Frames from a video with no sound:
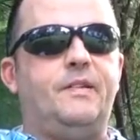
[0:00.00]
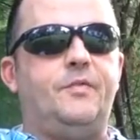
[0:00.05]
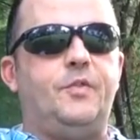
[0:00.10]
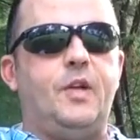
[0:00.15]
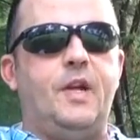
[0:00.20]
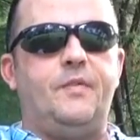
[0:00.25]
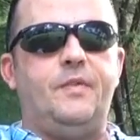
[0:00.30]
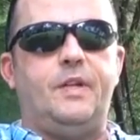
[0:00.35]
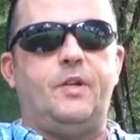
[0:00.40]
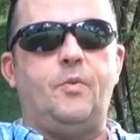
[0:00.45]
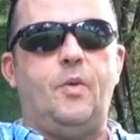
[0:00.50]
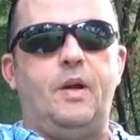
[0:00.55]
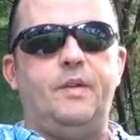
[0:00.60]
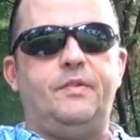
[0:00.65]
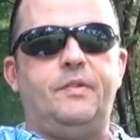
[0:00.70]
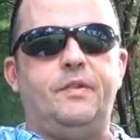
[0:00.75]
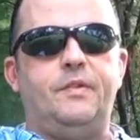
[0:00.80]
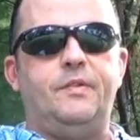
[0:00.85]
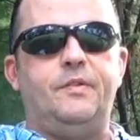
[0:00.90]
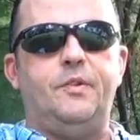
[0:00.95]
If you have any
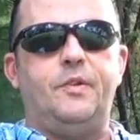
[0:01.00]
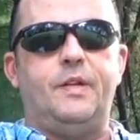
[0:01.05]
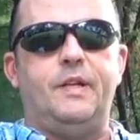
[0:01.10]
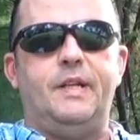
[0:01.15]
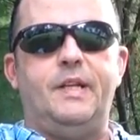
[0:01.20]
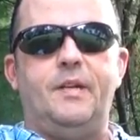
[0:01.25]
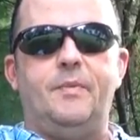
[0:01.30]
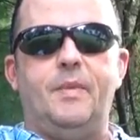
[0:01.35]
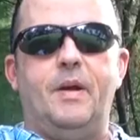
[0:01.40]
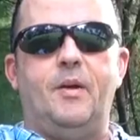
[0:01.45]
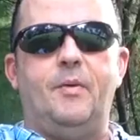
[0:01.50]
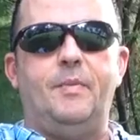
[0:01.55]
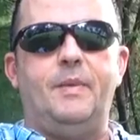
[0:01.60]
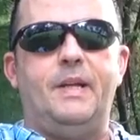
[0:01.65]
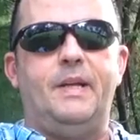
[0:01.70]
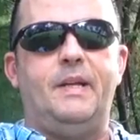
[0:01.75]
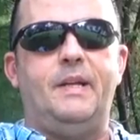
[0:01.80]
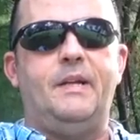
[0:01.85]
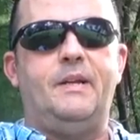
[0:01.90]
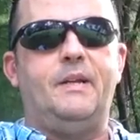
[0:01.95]
questions, you can email
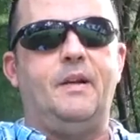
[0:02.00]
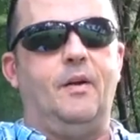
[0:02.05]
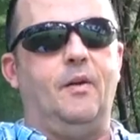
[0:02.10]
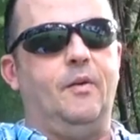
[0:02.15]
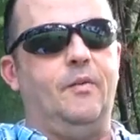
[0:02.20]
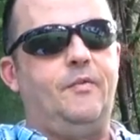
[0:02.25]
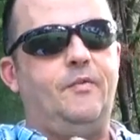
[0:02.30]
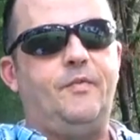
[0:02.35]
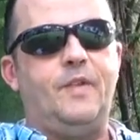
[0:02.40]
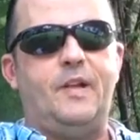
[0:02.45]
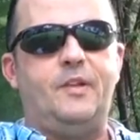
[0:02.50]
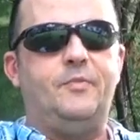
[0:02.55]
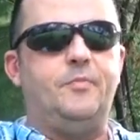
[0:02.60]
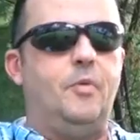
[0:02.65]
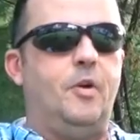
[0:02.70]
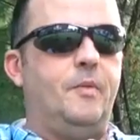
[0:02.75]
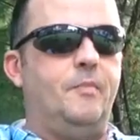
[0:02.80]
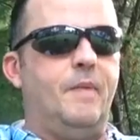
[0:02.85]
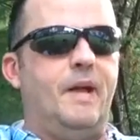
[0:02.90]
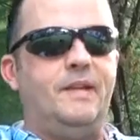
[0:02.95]
me or
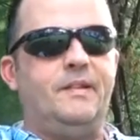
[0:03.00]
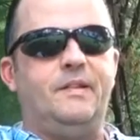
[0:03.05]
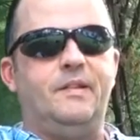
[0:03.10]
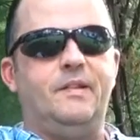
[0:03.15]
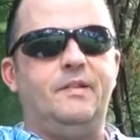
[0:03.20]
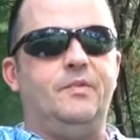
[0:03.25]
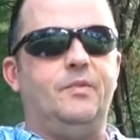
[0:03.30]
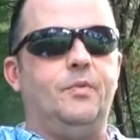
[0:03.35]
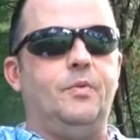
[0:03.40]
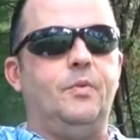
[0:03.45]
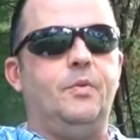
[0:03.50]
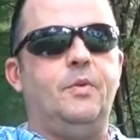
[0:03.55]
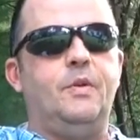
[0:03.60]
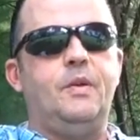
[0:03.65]
Facebook message or